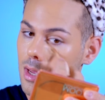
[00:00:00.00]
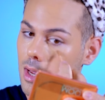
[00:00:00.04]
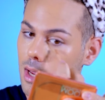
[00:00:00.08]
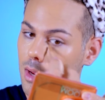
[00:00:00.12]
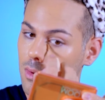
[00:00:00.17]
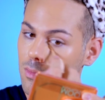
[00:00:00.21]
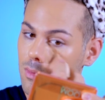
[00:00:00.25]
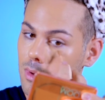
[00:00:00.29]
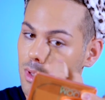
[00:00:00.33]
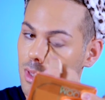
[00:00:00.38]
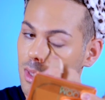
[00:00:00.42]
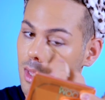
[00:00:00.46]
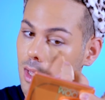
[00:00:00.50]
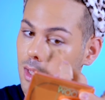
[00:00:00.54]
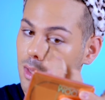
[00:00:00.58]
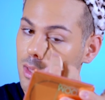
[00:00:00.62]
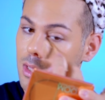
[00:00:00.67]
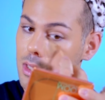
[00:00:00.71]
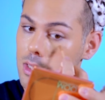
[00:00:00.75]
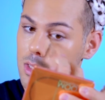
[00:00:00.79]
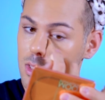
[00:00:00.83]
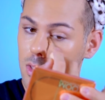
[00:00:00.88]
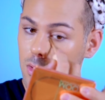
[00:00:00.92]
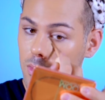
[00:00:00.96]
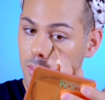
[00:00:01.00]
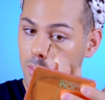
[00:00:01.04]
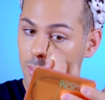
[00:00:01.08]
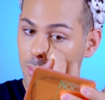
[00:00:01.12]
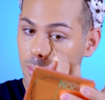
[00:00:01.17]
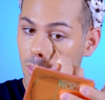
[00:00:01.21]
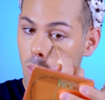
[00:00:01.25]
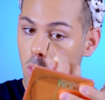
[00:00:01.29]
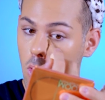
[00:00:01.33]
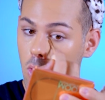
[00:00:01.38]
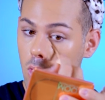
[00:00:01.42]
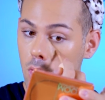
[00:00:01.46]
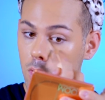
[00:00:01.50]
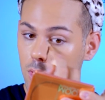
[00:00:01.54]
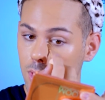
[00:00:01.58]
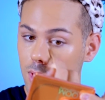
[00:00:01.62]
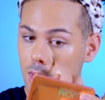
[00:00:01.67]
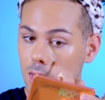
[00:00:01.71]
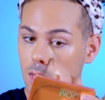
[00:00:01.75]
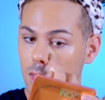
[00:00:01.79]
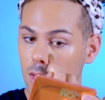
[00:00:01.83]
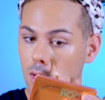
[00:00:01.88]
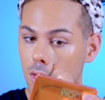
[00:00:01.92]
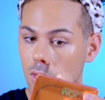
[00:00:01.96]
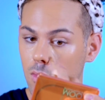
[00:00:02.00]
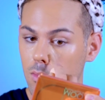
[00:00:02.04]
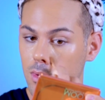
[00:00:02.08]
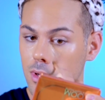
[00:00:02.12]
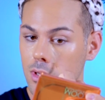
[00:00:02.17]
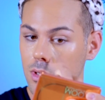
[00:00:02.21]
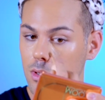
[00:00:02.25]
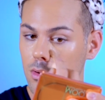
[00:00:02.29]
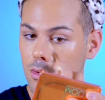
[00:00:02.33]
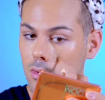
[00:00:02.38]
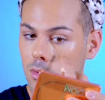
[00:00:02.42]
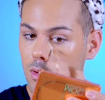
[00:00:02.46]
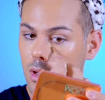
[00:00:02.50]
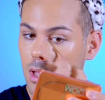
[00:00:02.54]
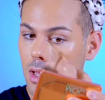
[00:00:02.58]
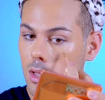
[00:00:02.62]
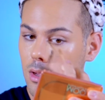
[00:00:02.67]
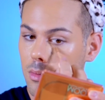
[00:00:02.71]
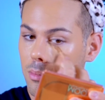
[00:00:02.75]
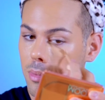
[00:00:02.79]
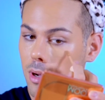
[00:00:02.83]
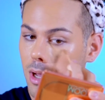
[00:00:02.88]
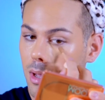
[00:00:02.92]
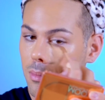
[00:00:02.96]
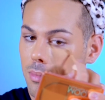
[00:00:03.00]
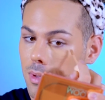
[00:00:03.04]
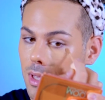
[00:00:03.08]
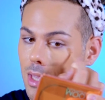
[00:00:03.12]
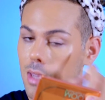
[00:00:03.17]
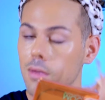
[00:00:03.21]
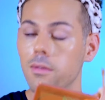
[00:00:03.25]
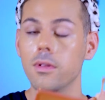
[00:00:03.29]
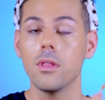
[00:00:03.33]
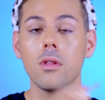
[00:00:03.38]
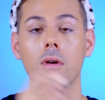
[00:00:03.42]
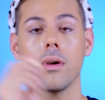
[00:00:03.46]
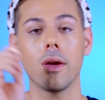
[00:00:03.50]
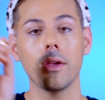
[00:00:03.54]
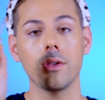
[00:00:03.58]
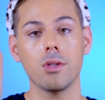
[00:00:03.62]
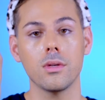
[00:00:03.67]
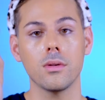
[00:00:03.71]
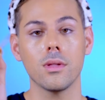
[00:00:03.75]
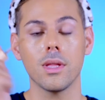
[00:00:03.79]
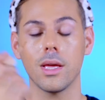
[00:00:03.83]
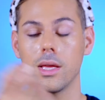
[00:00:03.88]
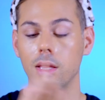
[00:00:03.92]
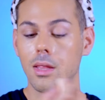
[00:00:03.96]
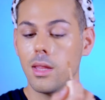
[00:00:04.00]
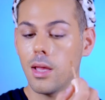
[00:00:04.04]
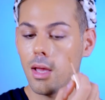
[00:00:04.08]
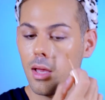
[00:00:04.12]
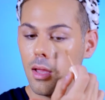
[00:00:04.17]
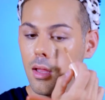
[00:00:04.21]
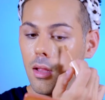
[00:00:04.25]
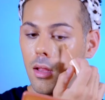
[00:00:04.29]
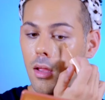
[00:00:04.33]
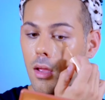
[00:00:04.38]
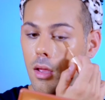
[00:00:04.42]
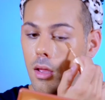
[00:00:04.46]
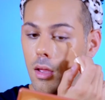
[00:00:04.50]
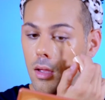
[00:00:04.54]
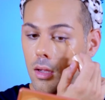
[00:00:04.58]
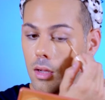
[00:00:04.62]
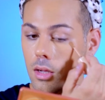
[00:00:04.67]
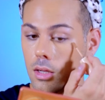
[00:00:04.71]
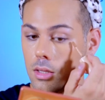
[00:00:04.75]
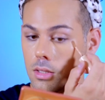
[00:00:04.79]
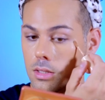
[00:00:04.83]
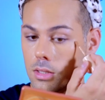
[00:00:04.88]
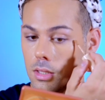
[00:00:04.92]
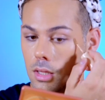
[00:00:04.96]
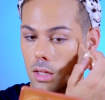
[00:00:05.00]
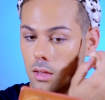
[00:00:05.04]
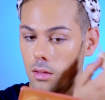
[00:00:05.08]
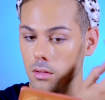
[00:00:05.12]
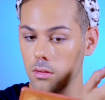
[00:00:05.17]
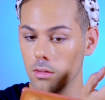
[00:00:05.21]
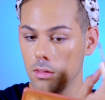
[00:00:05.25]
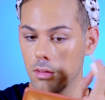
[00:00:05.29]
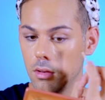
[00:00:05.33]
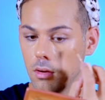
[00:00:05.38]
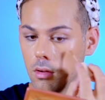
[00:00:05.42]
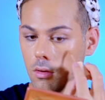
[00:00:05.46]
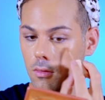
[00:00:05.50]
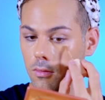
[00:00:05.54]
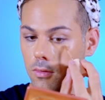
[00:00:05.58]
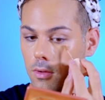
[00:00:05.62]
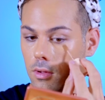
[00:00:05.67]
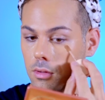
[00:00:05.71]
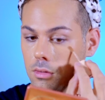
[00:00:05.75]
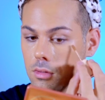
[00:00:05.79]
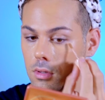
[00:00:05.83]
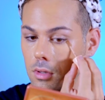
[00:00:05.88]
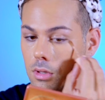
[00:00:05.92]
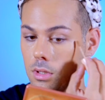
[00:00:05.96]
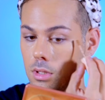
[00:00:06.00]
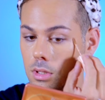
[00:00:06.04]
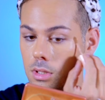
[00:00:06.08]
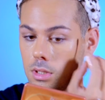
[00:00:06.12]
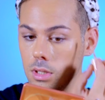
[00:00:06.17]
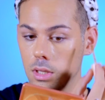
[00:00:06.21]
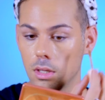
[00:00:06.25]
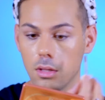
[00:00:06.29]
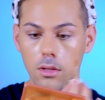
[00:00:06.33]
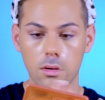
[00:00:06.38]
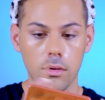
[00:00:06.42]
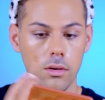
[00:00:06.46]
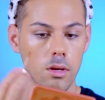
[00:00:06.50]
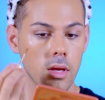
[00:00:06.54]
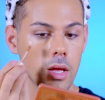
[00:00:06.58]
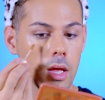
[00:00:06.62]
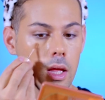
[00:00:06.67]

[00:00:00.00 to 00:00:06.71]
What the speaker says: I really like this more than the original ColourPop, even though I do like that concealer, the no filter concealer.